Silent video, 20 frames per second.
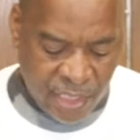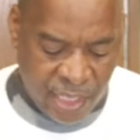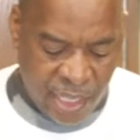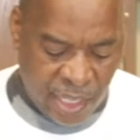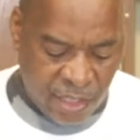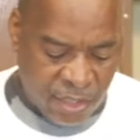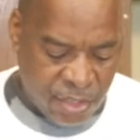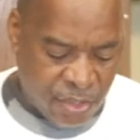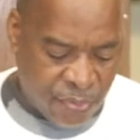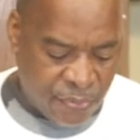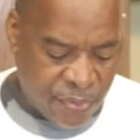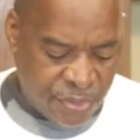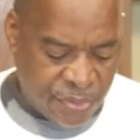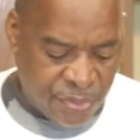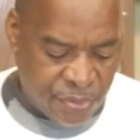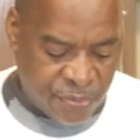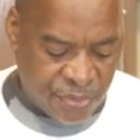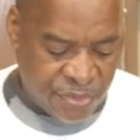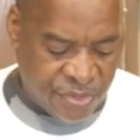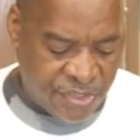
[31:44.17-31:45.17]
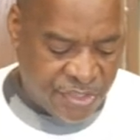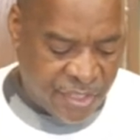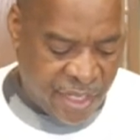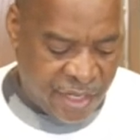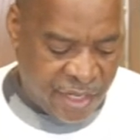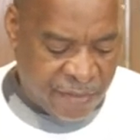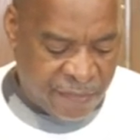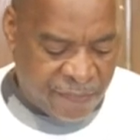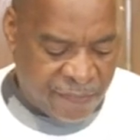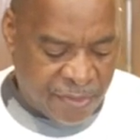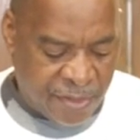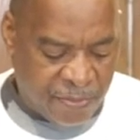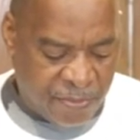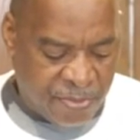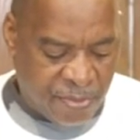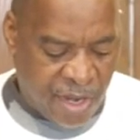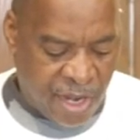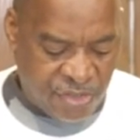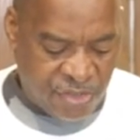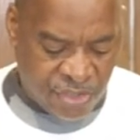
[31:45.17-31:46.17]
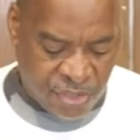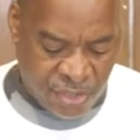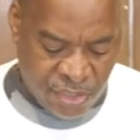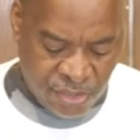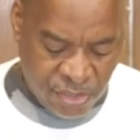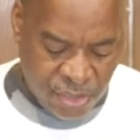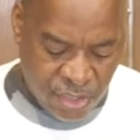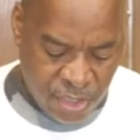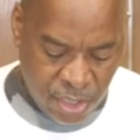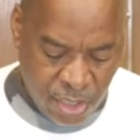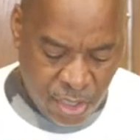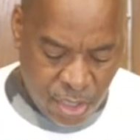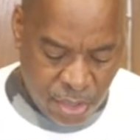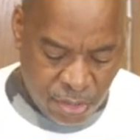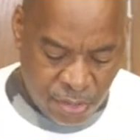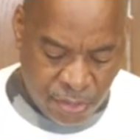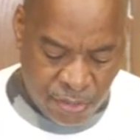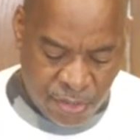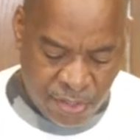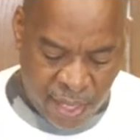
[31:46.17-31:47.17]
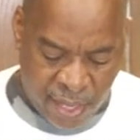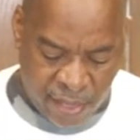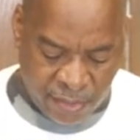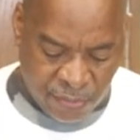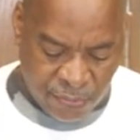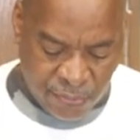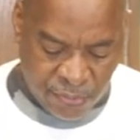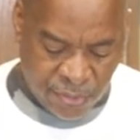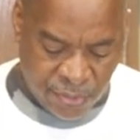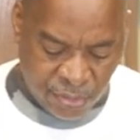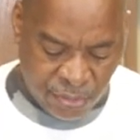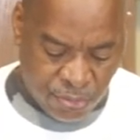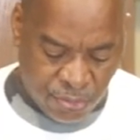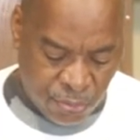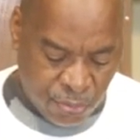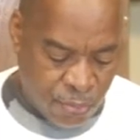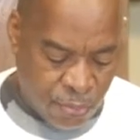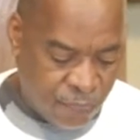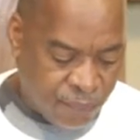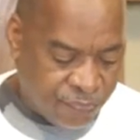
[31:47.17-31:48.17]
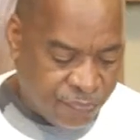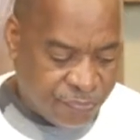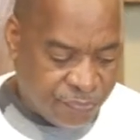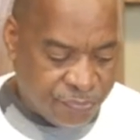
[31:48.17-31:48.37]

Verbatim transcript: and go into a state of depression, you're not going to